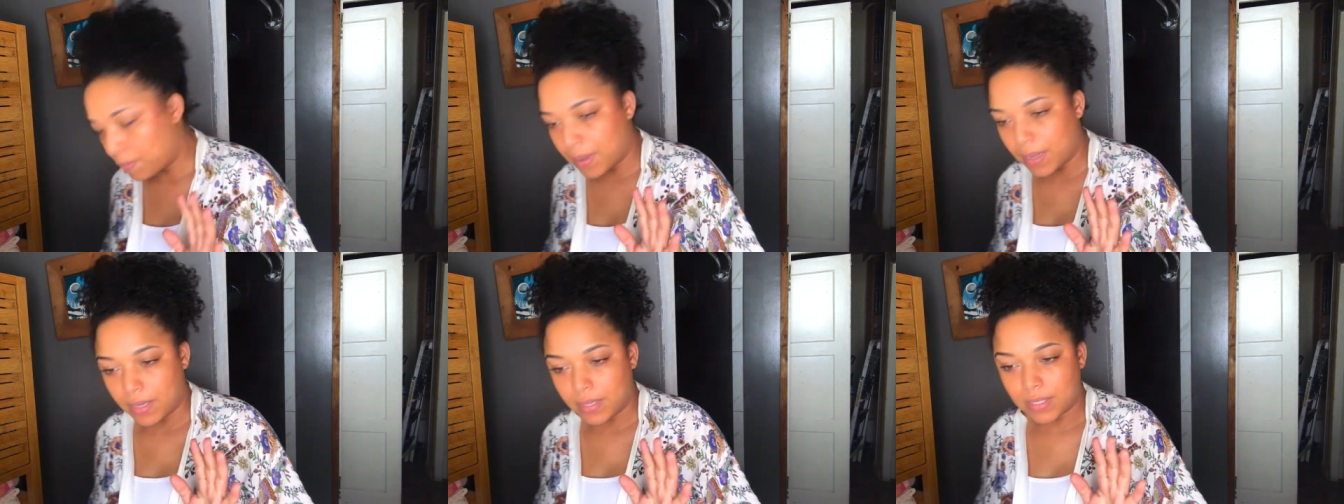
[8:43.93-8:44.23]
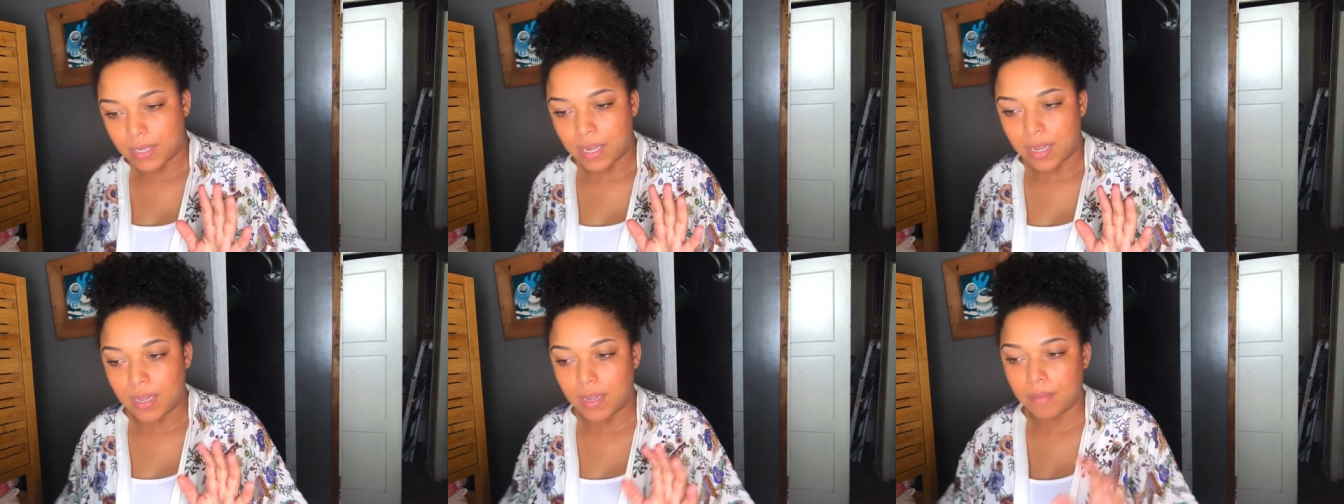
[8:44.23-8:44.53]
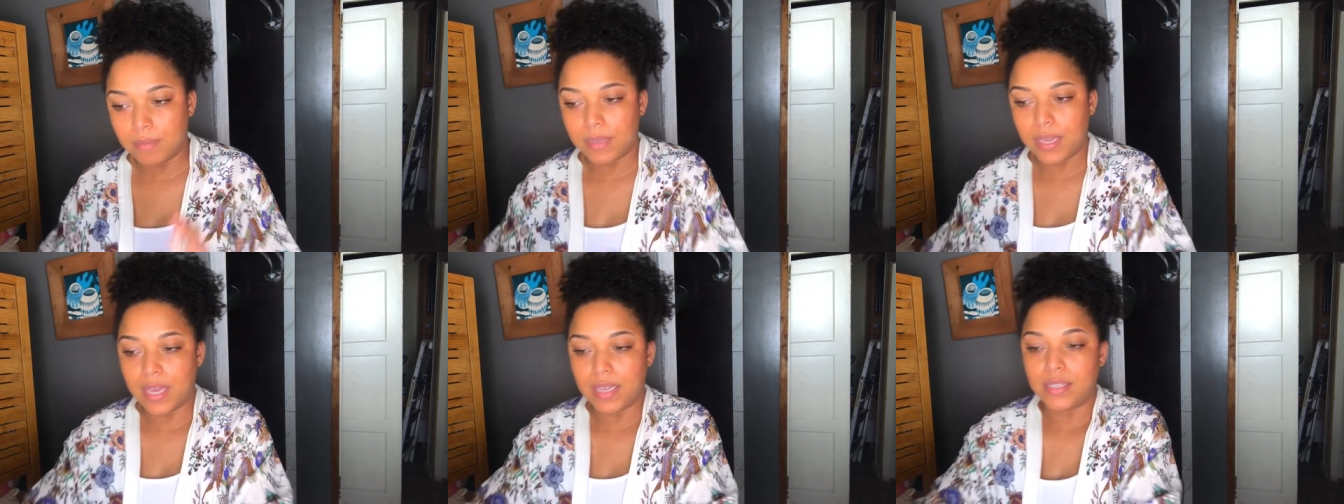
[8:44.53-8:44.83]
But
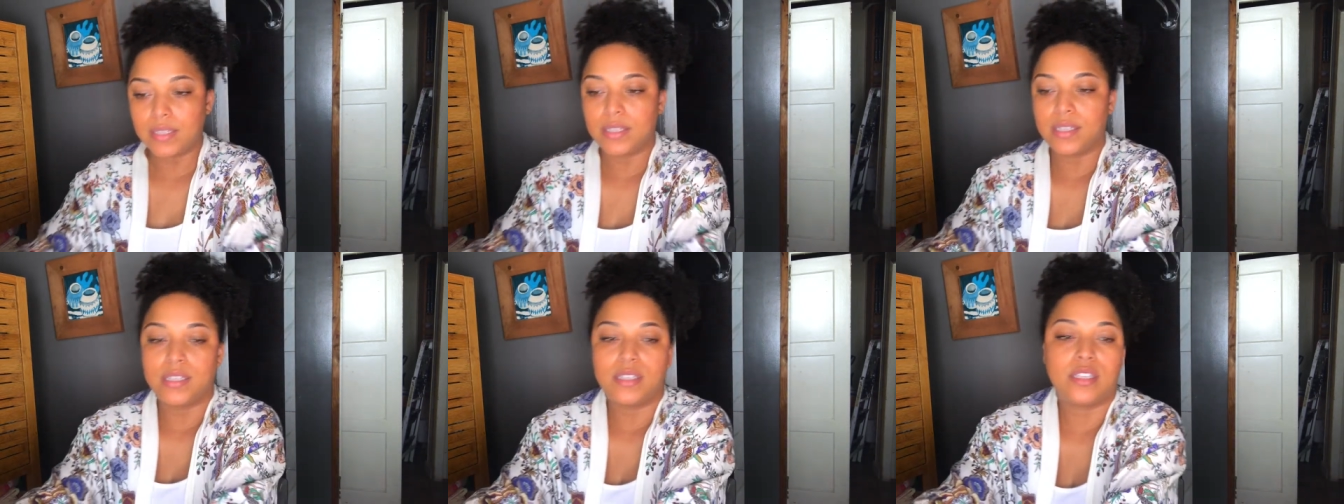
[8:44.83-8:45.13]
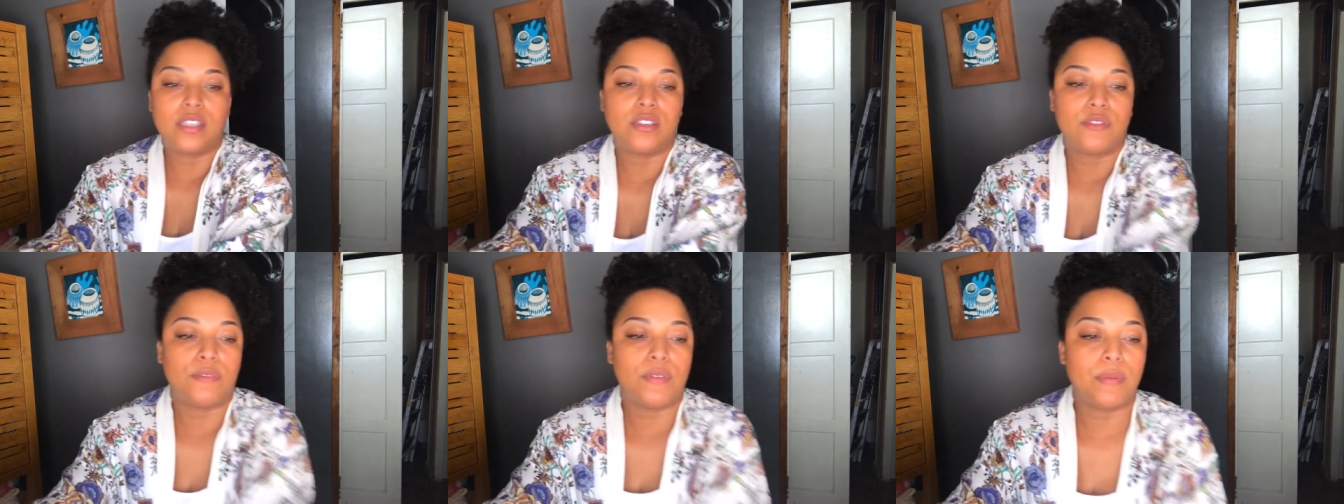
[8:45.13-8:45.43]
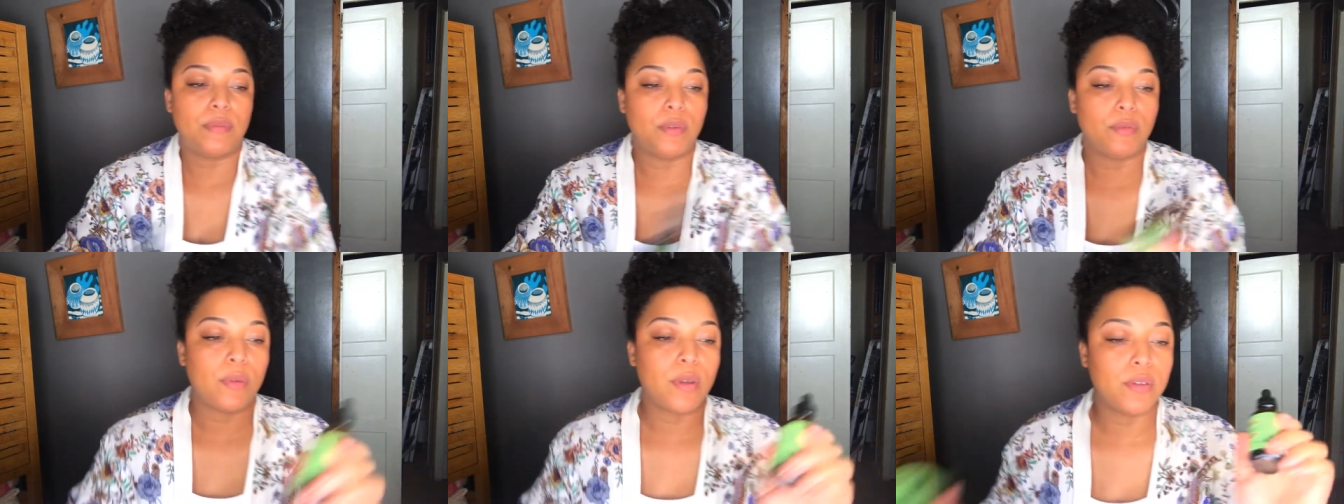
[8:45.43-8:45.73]
um, yes, this is
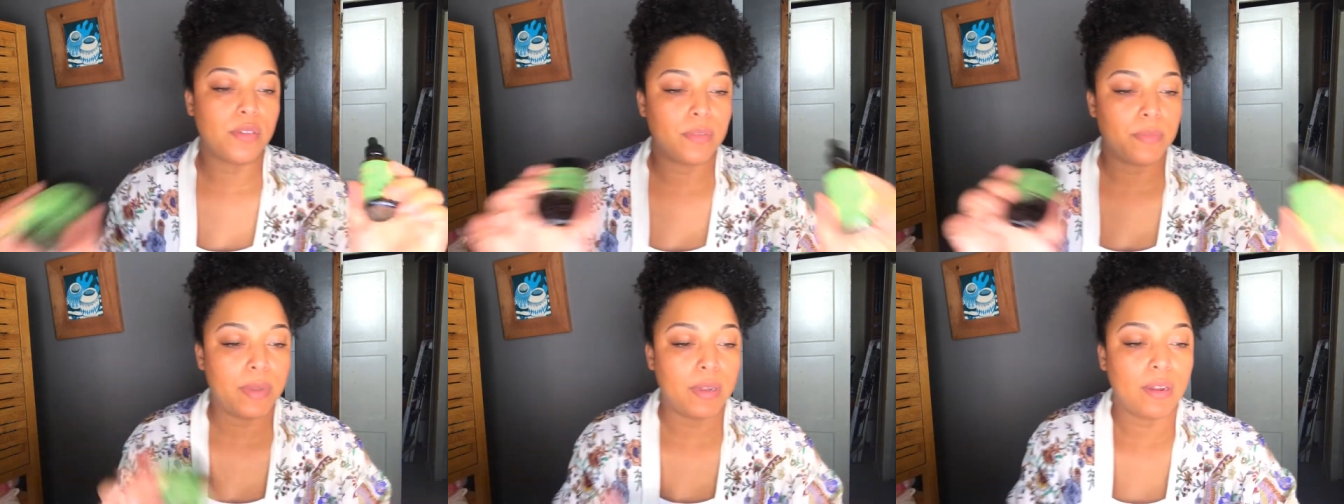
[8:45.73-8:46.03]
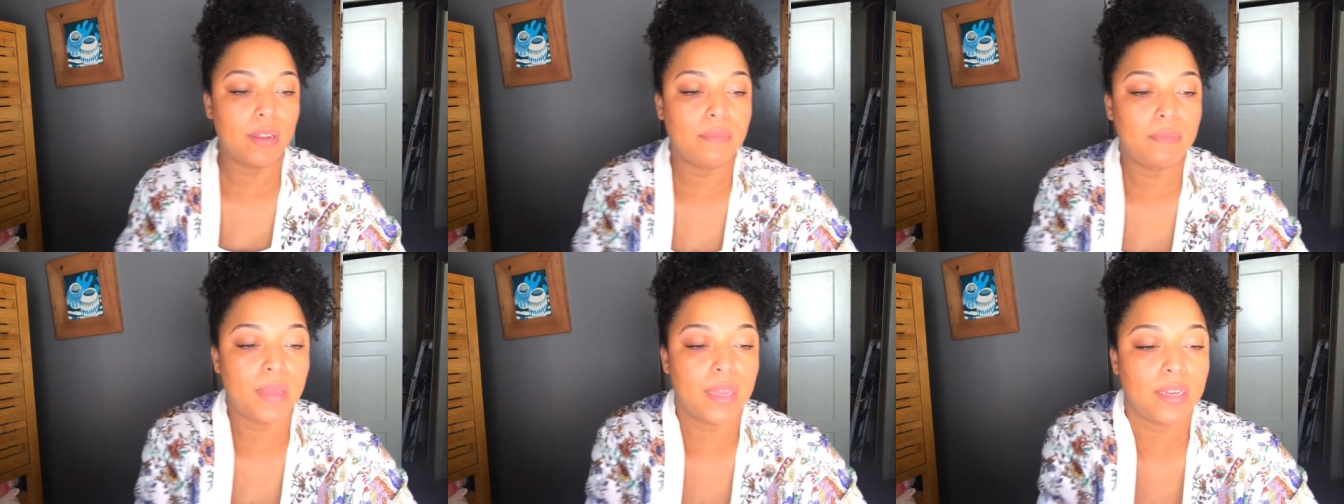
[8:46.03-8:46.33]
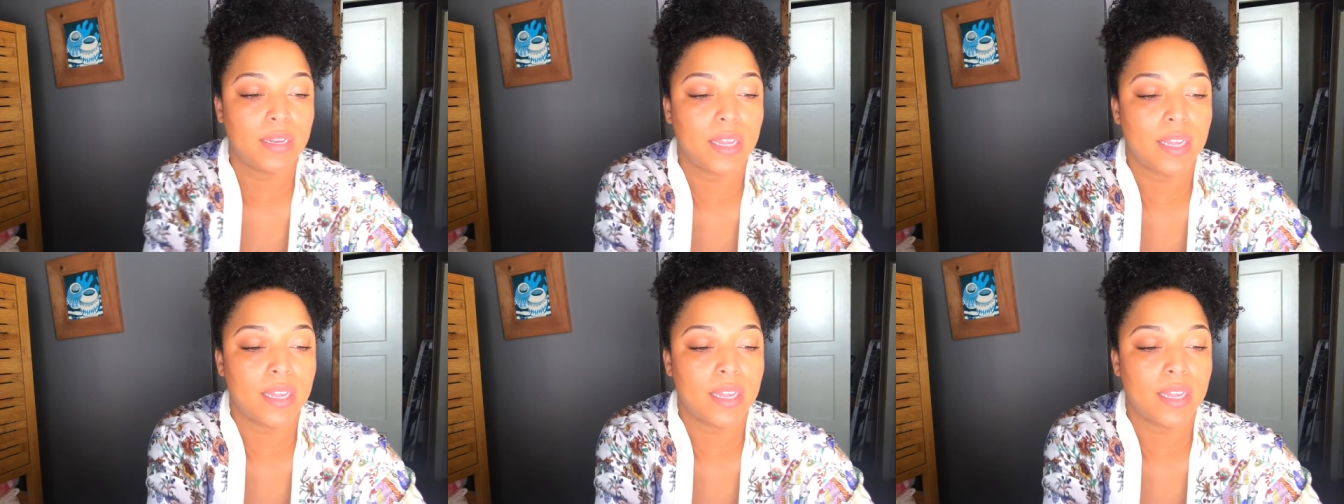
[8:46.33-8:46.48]
from the Rosemary Mint.